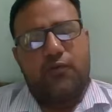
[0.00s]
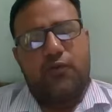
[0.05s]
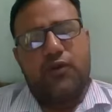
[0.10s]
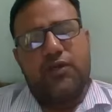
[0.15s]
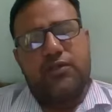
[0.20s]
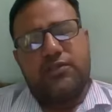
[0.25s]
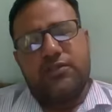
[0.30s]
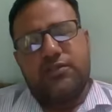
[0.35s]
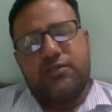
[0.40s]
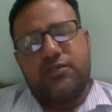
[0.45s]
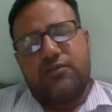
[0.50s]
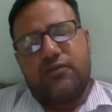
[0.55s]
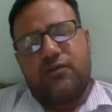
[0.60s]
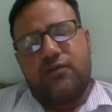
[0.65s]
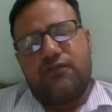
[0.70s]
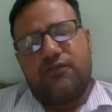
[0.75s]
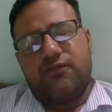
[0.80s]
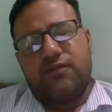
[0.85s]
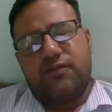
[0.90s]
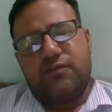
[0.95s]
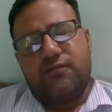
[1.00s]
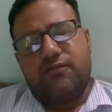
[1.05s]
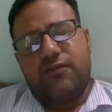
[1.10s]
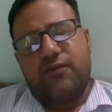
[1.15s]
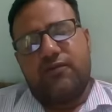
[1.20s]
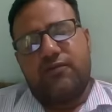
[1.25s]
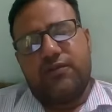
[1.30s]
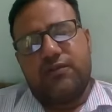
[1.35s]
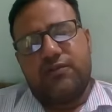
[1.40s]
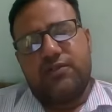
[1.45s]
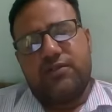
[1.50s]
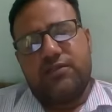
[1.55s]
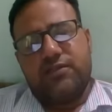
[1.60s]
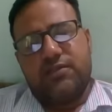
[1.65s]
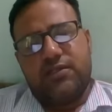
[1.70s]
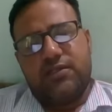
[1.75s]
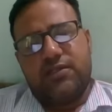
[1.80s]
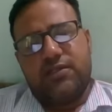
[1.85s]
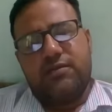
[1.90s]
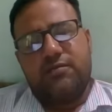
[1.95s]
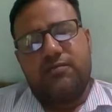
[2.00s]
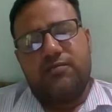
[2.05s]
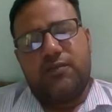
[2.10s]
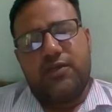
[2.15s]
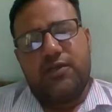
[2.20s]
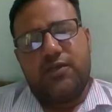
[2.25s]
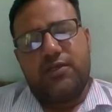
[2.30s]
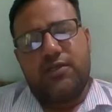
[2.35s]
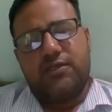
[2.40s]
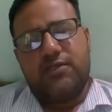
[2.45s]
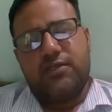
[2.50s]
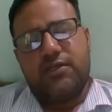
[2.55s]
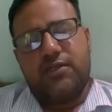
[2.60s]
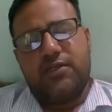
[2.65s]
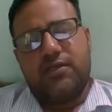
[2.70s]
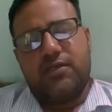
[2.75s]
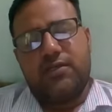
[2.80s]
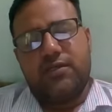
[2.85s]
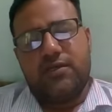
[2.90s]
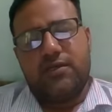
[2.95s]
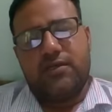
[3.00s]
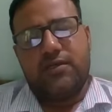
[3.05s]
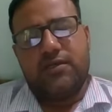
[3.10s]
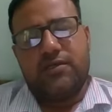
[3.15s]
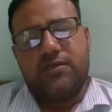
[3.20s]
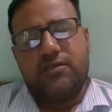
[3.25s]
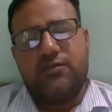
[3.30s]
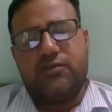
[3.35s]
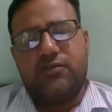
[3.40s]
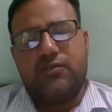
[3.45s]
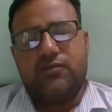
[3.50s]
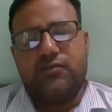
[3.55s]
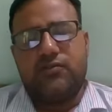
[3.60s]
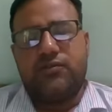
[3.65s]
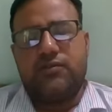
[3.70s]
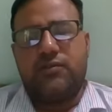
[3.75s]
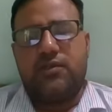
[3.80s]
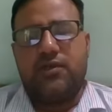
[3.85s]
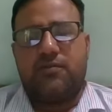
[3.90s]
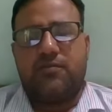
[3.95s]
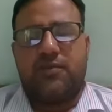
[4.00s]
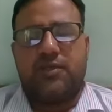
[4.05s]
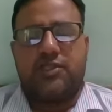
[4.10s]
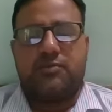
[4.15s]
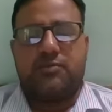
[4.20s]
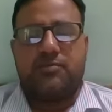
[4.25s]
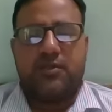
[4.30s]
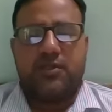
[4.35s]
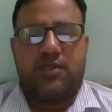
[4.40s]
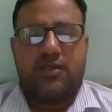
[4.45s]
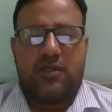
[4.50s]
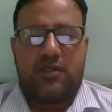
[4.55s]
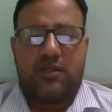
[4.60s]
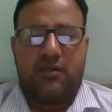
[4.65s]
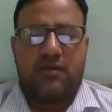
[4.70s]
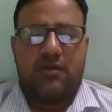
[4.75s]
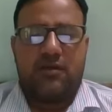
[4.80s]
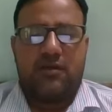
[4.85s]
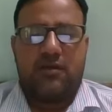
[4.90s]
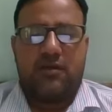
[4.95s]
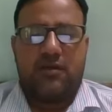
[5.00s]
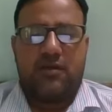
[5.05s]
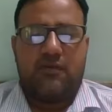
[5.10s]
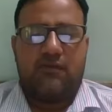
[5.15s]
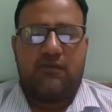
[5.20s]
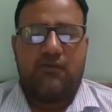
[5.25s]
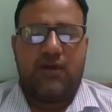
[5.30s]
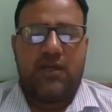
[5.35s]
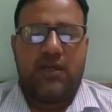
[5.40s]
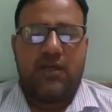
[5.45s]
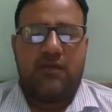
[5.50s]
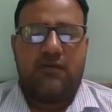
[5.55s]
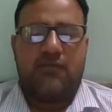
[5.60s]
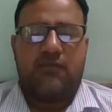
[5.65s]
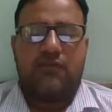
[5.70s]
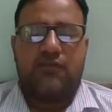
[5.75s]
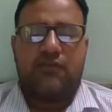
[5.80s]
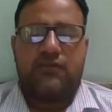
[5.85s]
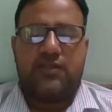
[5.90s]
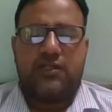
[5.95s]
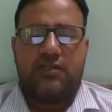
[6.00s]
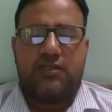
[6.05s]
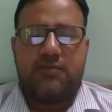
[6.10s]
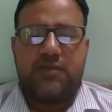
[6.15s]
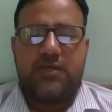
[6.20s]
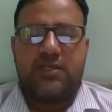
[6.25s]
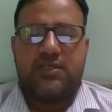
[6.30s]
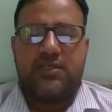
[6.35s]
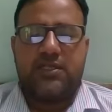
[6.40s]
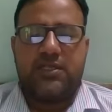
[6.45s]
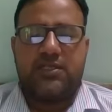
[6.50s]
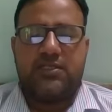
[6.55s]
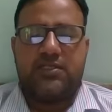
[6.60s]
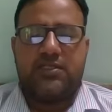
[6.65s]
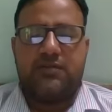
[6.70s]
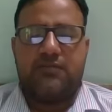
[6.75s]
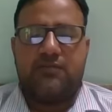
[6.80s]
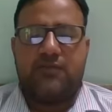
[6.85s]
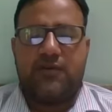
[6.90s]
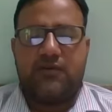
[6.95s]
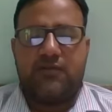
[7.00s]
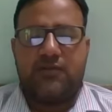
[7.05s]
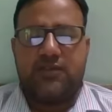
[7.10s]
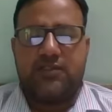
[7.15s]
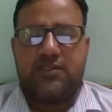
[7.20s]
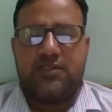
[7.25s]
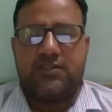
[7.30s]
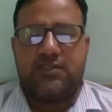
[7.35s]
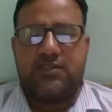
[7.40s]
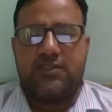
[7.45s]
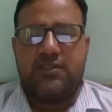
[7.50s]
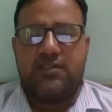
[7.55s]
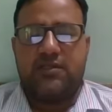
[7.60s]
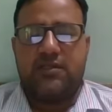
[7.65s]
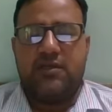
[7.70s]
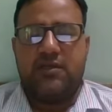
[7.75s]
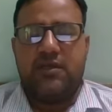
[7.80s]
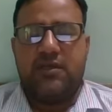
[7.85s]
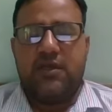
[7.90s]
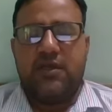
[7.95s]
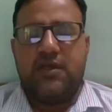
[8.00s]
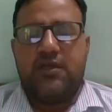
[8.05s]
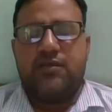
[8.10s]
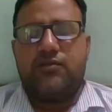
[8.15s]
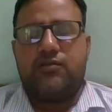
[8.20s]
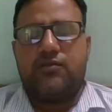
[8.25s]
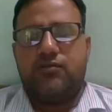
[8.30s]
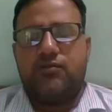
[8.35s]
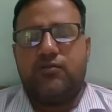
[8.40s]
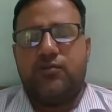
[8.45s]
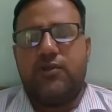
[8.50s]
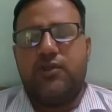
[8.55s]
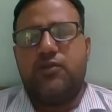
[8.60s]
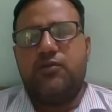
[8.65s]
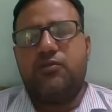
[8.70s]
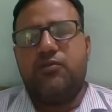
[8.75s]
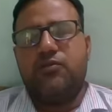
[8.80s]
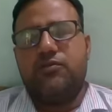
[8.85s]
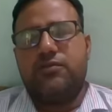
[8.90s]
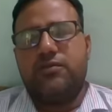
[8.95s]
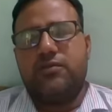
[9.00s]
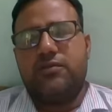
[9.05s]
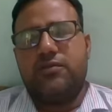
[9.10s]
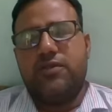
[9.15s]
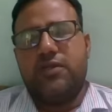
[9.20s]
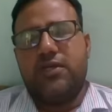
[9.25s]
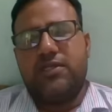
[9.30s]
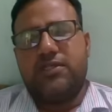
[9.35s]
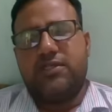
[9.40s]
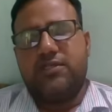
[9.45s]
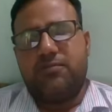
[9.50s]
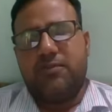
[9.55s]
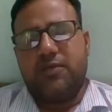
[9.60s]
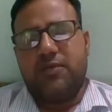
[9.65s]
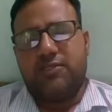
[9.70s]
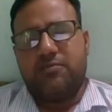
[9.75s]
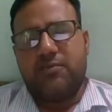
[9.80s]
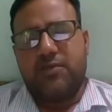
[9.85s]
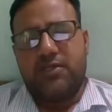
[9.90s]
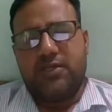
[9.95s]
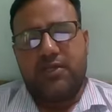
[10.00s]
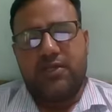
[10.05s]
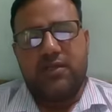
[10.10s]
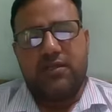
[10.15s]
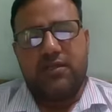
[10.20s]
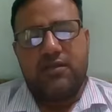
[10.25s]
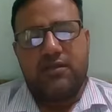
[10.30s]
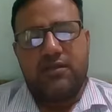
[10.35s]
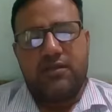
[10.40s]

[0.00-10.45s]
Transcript: productions of foundation seed, treated seed is used the best material, while for certified seed, foundation seed should be used as best material.